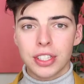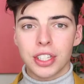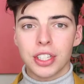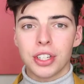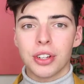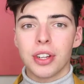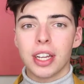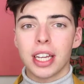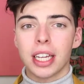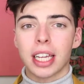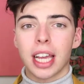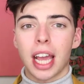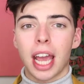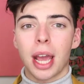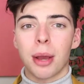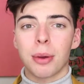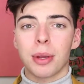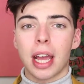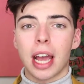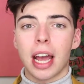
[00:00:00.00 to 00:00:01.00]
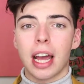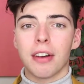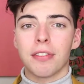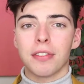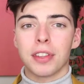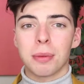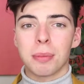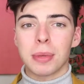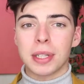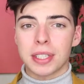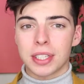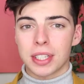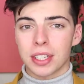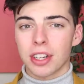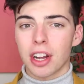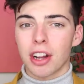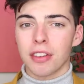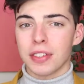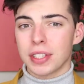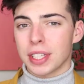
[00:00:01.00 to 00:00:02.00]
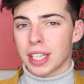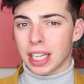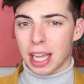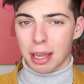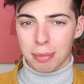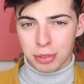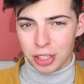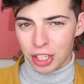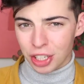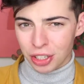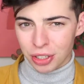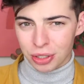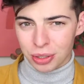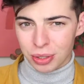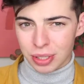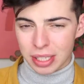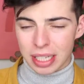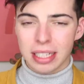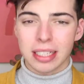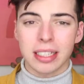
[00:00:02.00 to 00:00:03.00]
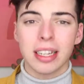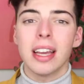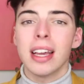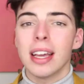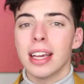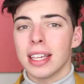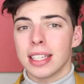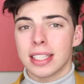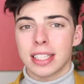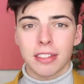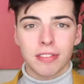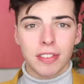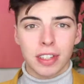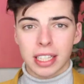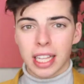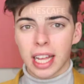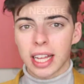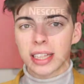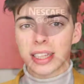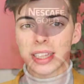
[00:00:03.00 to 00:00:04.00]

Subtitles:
you know, like how you have them instant coffees like cappuccinos and stuff like that.